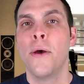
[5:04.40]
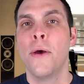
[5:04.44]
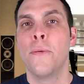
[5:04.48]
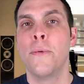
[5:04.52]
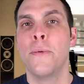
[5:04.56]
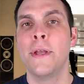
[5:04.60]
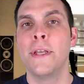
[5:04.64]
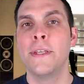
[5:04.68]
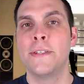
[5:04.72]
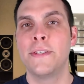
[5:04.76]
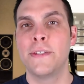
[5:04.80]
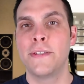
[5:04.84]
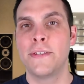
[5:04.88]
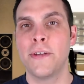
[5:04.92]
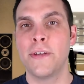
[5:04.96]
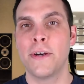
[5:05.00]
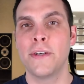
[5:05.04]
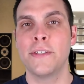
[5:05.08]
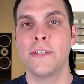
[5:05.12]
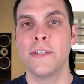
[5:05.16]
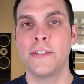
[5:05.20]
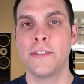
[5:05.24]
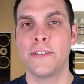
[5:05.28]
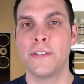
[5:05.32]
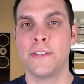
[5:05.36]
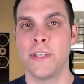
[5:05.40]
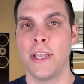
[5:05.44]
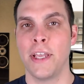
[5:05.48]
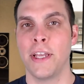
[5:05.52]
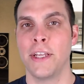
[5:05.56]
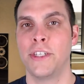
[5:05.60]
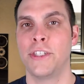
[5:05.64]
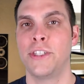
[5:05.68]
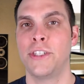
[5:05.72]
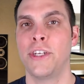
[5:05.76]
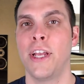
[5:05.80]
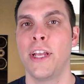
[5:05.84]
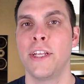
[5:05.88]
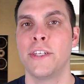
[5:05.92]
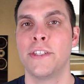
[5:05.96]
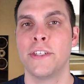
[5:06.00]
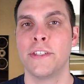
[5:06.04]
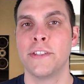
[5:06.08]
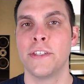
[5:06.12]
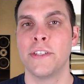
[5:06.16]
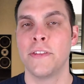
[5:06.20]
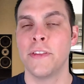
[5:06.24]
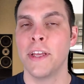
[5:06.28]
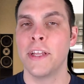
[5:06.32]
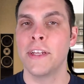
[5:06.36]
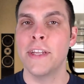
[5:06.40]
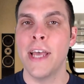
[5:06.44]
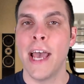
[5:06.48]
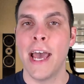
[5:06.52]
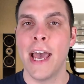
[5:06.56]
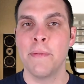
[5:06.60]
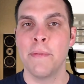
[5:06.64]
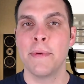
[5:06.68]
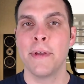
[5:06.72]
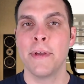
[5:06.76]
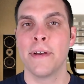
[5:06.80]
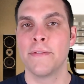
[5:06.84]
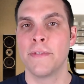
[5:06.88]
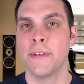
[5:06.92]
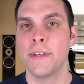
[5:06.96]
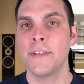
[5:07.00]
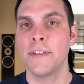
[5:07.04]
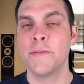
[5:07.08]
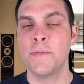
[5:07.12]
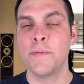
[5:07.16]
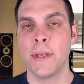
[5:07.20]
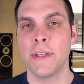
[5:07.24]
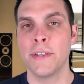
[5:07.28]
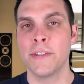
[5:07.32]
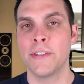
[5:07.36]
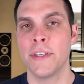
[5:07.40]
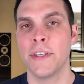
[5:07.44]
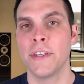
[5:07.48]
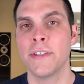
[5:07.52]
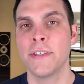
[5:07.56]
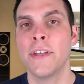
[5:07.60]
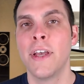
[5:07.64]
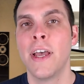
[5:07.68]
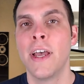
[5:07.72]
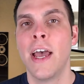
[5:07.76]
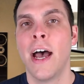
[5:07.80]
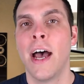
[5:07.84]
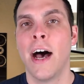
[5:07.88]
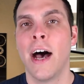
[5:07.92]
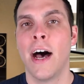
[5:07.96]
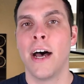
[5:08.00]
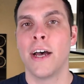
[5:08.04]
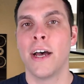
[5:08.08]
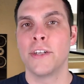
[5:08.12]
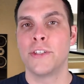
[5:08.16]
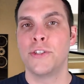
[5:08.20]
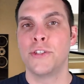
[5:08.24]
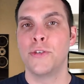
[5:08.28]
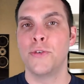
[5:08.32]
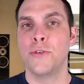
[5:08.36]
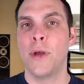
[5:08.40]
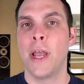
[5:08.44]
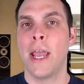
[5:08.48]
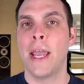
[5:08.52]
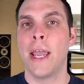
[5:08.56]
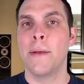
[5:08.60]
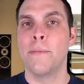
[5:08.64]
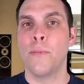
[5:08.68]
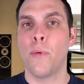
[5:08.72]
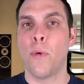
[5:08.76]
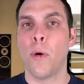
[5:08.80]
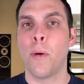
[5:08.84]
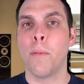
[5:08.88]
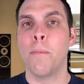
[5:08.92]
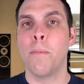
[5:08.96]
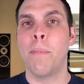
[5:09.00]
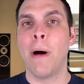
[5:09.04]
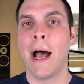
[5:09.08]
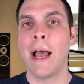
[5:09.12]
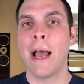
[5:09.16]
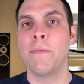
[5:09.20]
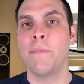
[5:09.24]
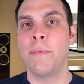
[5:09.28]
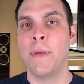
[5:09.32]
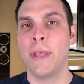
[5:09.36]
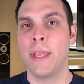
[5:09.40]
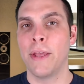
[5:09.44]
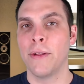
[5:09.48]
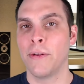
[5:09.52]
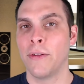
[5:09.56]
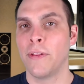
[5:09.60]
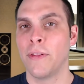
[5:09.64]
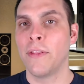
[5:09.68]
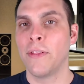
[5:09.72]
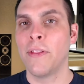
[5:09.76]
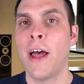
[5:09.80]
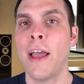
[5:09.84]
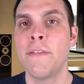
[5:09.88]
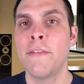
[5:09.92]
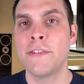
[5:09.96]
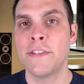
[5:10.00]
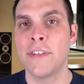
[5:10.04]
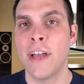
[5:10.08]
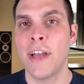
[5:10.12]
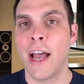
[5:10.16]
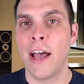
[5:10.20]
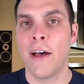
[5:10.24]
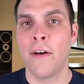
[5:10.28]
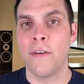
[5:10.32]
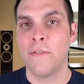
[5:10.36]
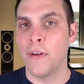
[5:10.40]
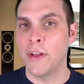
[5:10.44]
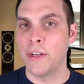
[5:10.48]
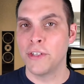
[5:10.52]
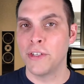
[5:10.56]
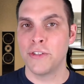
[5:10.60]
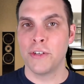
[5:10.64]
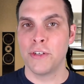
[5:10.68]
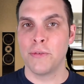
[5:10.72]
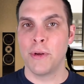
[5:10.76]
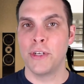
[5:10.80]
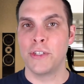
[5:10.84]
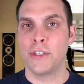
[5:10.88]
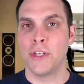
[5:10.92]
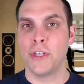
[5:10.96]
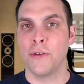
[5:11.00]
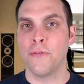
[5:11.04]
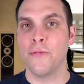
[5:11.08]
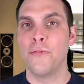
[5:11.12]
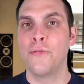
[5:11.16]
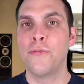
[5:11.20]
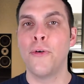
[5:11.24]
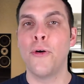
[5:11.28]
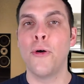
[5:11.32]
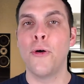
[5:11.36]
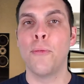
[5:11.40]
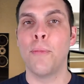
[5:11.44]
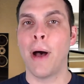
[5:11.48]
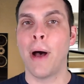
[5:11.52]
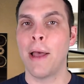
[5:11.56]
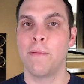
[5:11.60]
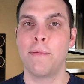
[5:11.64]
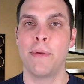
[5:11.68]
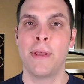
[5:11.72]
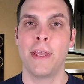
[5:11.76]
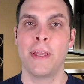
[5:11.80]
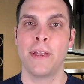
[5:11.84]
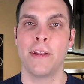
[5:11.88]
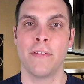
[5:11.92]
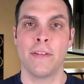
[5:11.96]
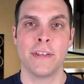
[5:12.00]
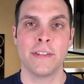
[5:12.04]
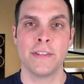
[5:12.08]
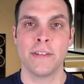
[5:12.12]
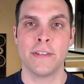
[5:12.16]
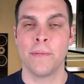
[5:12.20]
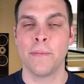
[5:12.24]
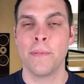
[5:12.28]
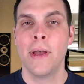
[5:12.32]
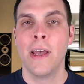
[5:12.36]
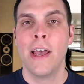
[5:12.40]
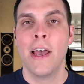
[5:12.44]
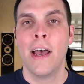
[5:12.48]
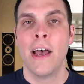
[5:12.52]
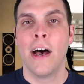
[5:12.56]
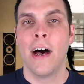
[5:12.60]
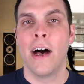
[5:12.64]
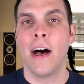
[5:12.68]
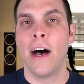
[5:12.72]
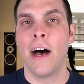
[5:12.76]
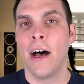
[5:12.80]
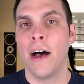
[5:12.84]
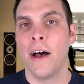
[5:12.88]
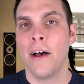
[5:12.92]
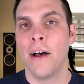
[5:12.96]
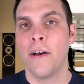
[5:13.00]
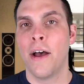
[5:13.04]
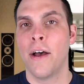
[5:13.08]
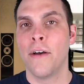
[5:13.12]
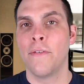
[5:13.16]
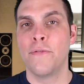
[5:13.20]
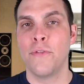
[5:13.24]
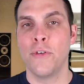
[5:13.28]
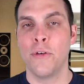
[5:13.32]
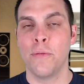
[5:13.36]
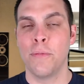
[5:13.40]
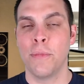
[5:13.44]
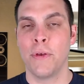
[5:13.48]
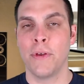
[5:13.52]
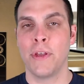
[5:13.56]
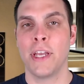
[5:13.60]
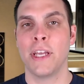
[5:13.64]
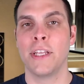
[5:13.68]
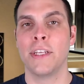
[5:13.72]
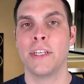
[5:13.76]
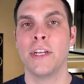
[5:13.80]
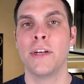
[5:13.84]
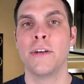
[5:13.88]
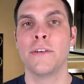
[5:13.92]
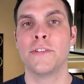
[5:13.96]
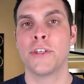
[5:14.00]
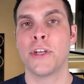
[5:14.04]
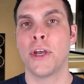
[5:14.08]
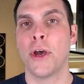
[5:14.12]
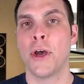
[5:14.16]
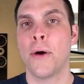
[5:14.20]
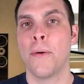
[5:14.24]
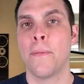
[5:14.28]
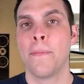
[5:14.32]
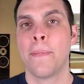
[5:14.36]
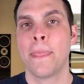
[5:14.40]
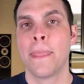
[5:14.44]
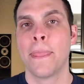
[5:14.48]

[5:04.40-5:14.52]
we start to see changes in the anatomy of these species uh, to a more bipedal lifestyle, eventually reaching full bipedalism uh, a few million years ago.